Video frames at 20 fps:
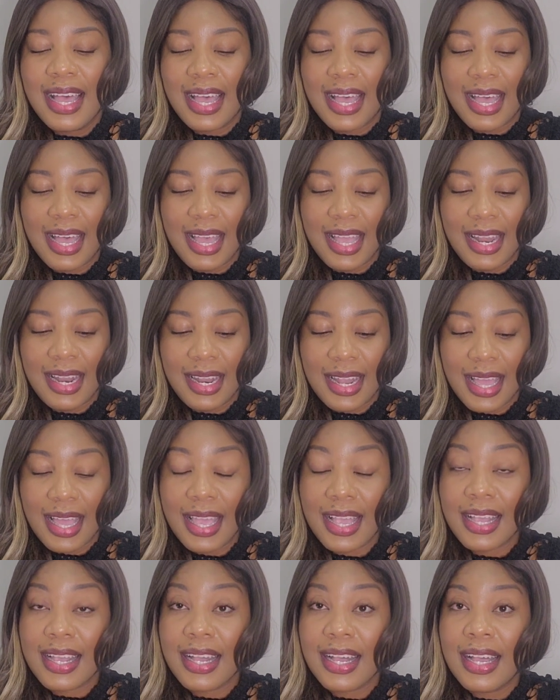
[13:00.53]
I
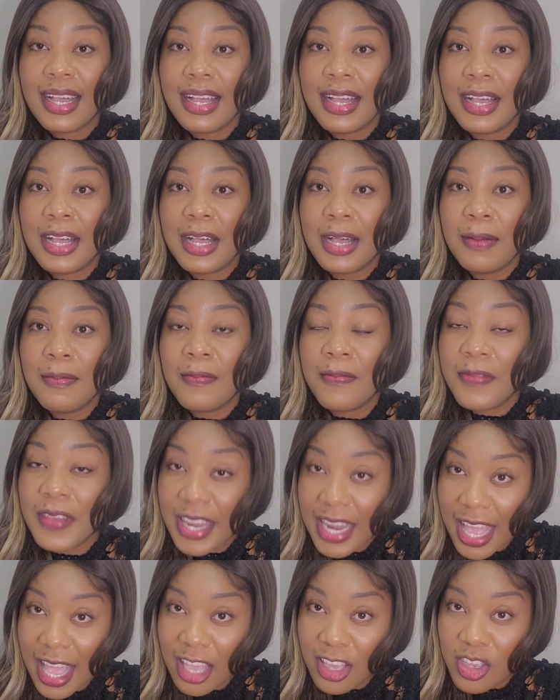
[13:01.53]
like
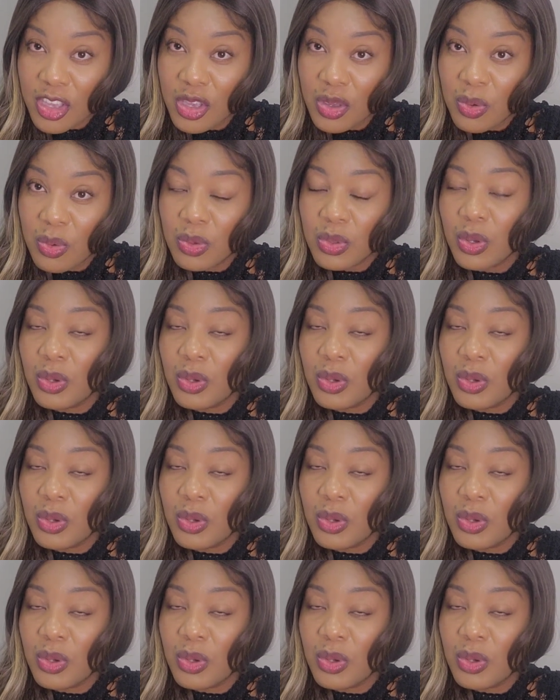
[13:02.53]
vidIQ.